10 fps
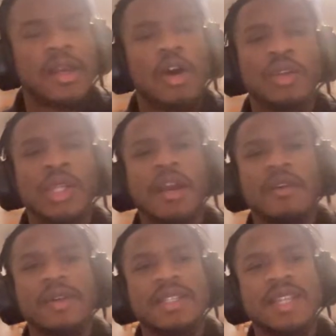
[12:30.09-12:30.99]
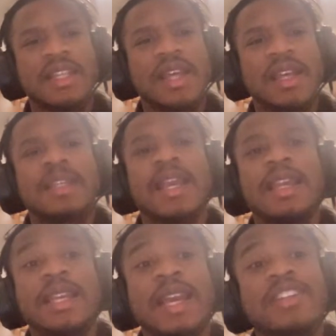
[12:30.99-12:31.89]
Oh, they already said that, and
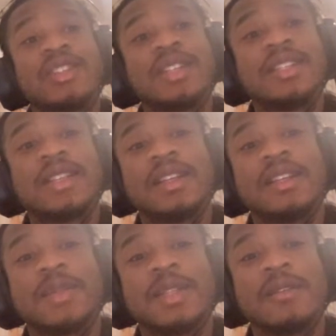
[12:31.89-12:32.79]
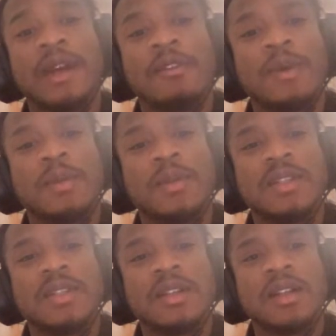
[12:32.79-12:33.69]
KD actually said it himself. I remember
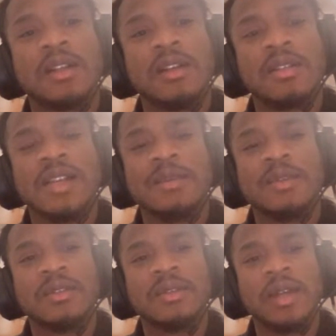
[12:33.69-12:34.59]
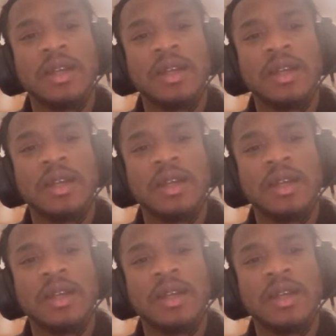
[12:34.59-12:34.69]
this a long time ago.